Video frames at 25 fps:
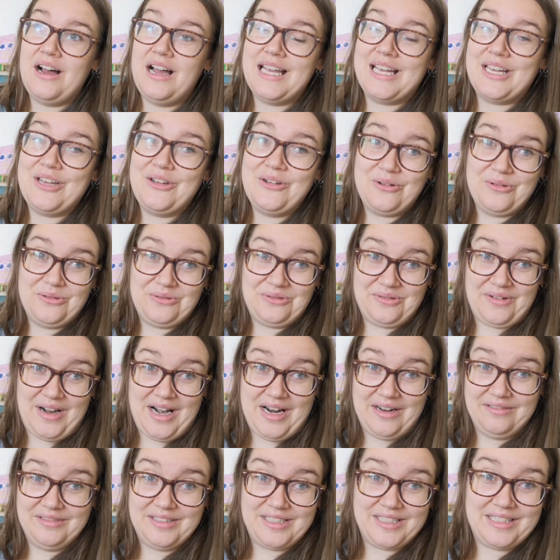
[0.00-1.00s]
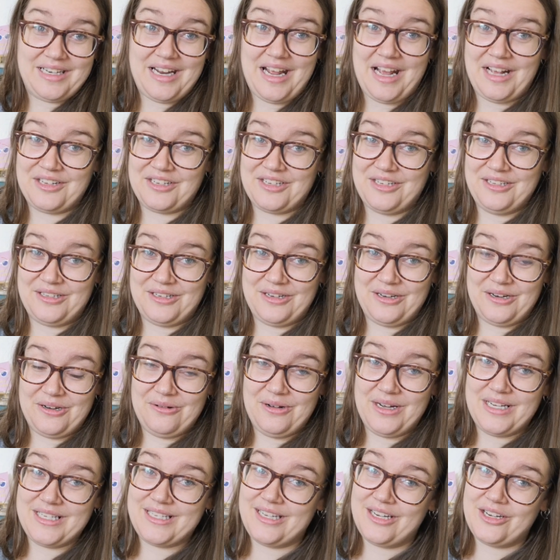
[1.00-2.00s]
I googled around, as you
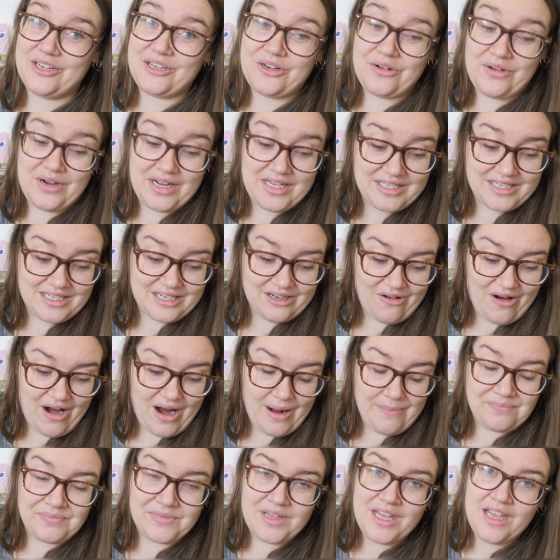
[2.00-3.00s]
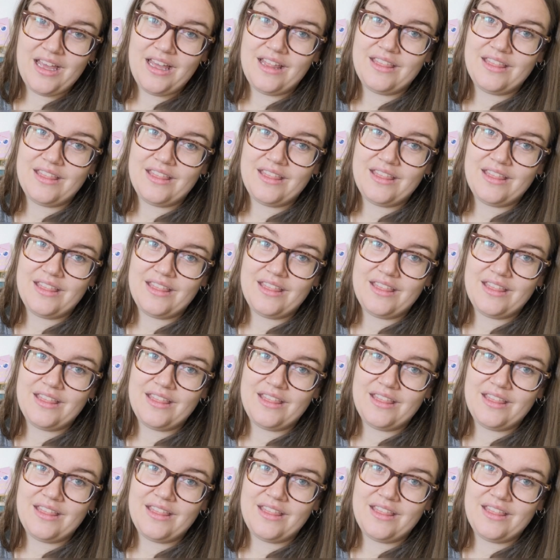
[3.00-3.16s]
do. I searched on Instagram.